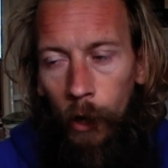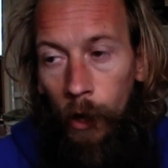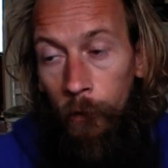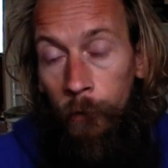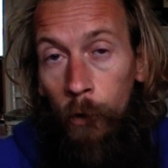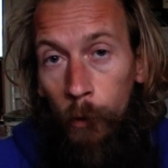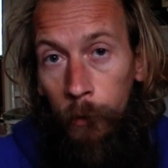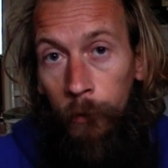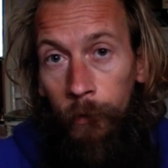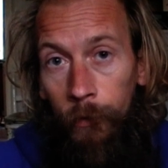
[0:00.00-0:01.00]
a form
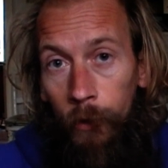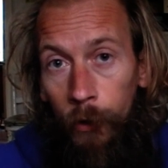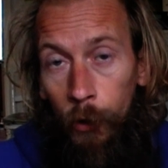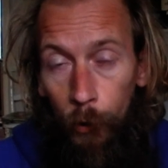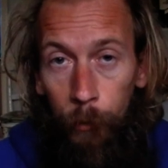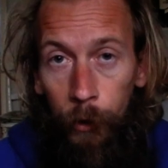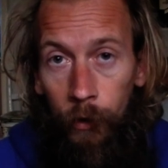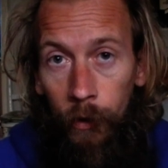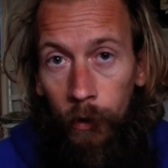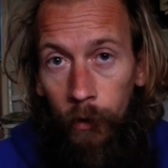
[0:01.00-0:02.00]
of
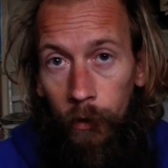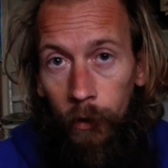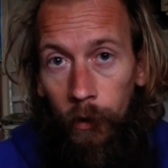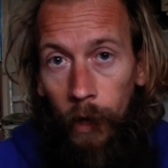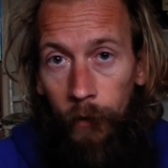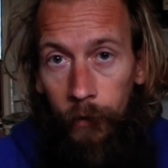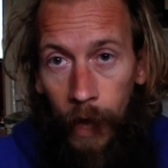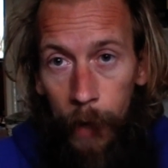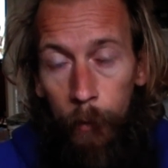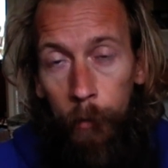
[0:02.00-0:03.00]
human that's
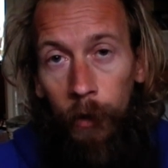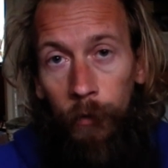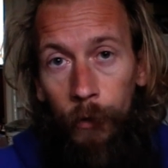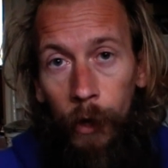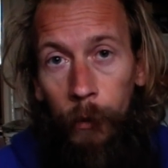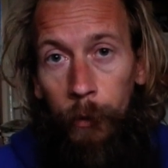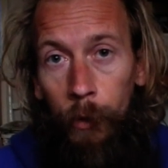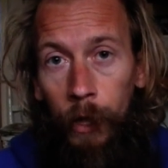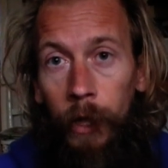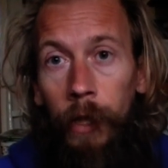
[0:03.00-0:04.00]
capable of knowing
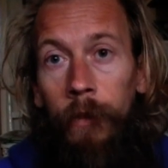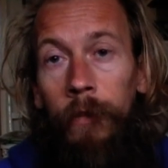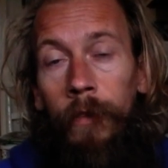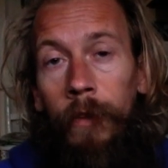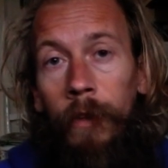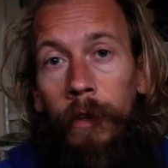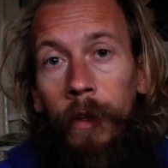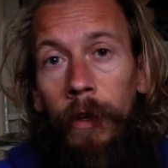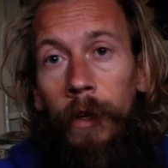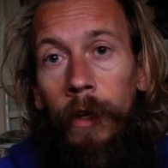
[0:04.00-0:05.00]
what it is.
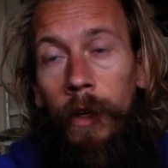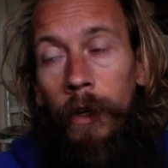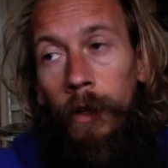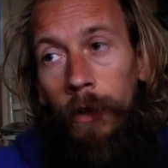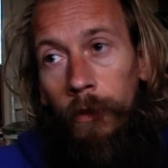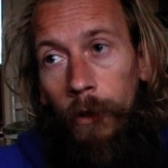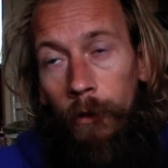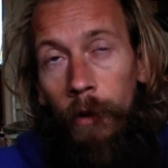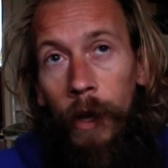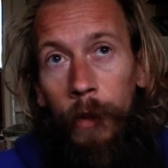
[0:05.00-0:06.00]
So
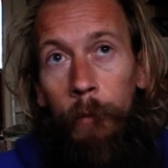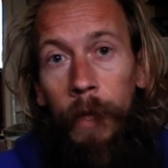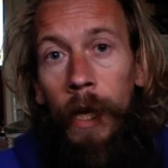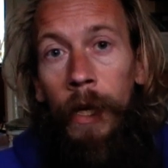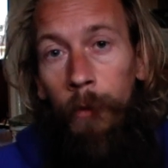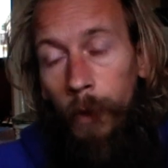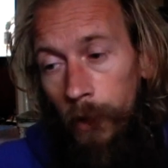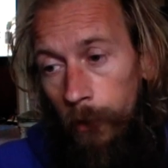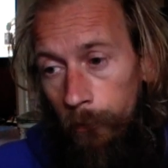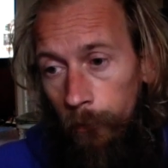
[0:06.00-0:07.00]
right at the beginning, when
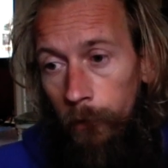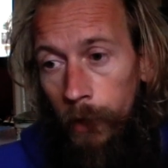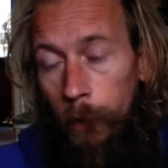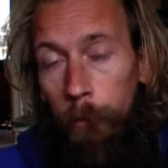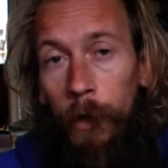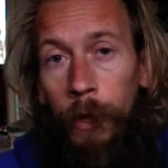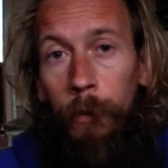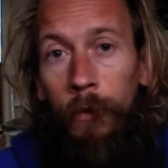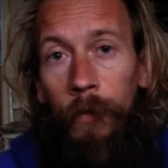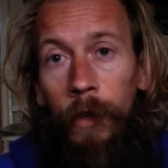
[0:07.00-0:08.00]
the when the body
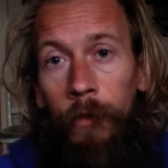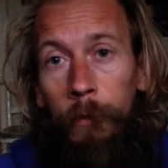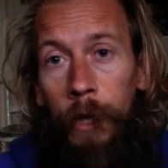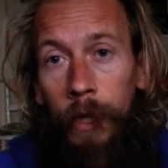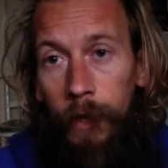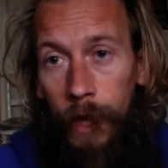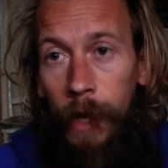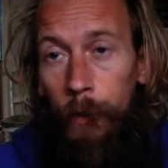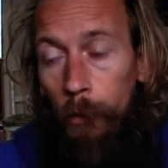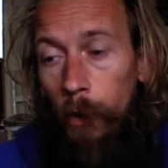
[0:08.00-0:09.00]
was first made, yeah,
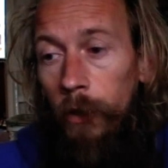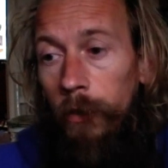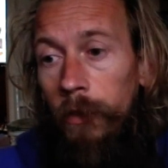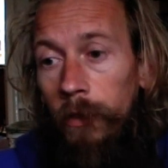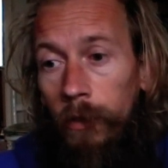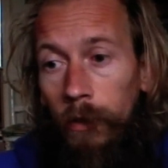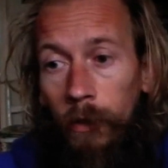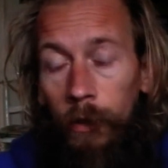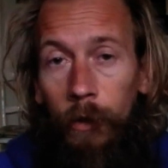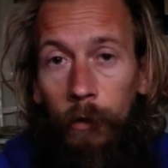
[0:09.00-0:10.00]
it was
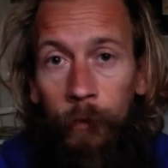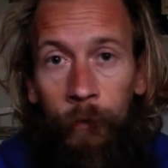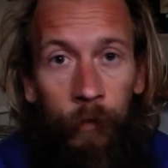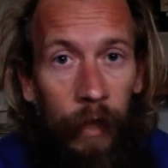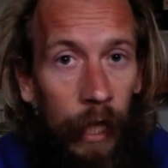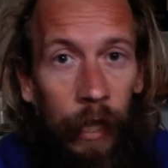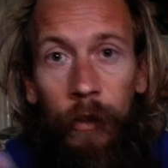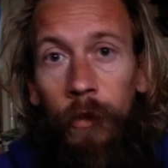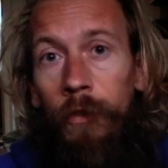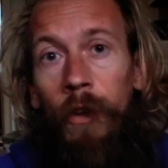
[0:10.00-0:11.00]
you know feeling
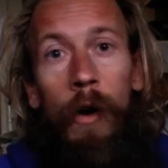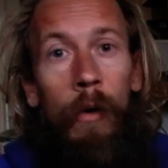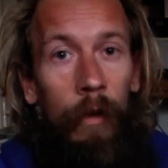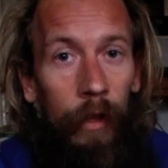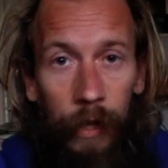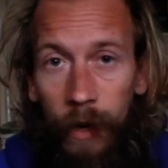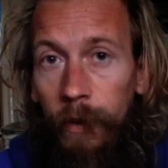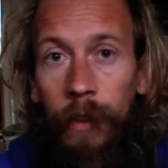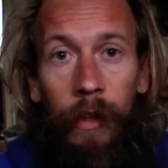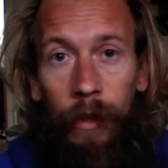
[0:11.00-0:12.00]
the soul and
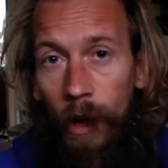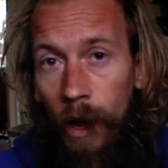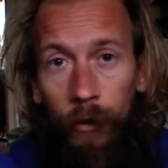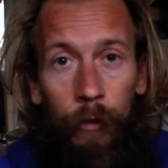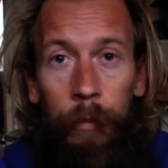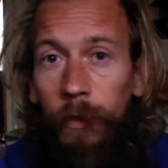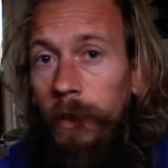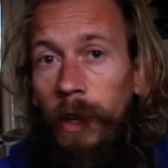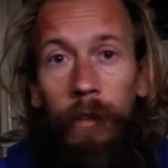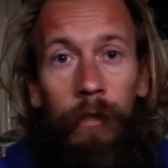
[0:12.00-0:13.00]
everything, hundred
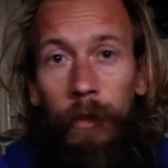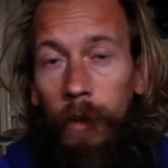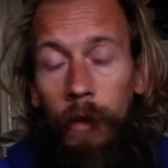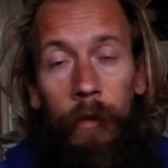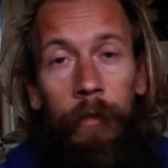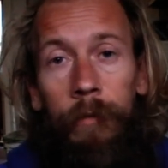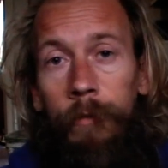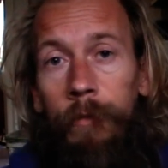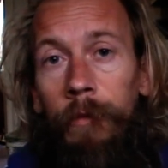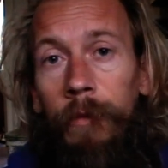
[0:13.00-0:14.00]
percent. You know,
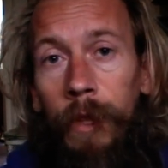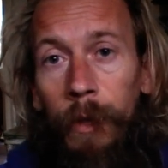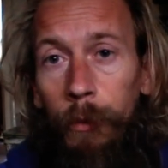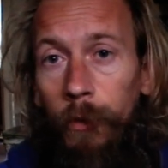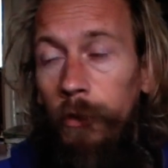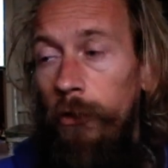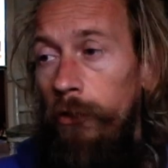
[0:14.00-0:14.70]
it was